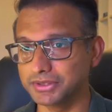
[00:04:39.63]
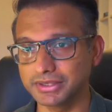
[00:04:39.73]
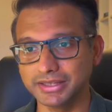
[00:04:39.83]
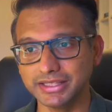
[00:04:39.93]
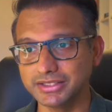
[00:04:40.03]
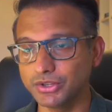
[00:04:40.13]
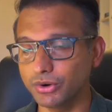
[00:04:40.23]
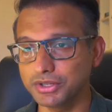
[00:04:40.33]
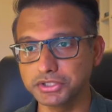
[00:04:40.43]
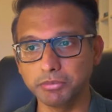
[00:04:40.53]
It's not a
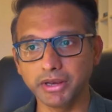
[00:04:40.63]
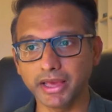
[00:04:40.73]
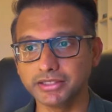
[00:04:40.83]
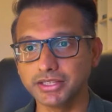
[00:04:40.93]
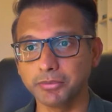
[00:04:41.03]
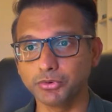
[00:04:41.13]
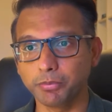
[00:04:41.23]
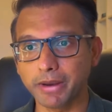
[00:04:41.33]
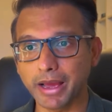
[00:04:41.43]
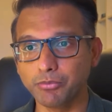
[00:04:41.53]
similar exam to
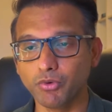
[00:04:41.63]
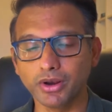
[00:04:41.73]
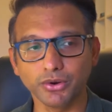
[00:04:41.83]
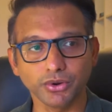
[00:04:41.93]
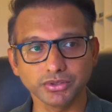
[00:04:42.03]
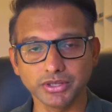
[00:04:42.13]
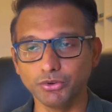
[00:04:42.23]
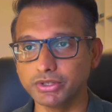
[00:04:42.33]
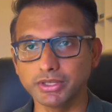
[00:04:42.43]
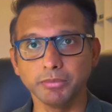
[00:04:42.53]
PLAB 1 or
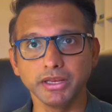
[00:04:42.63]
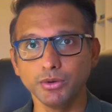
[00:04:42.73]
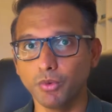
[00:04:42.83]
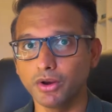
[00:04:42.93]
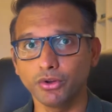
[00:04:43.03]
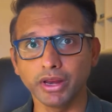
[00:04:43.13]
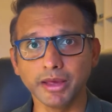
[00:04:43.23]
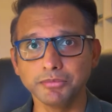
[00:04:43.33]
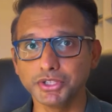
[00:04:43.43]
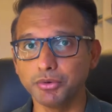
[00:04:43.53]
USMLE 1 or
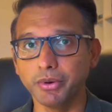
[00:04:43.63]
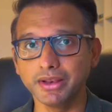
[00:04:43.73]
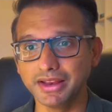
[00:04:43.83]
AMC 1.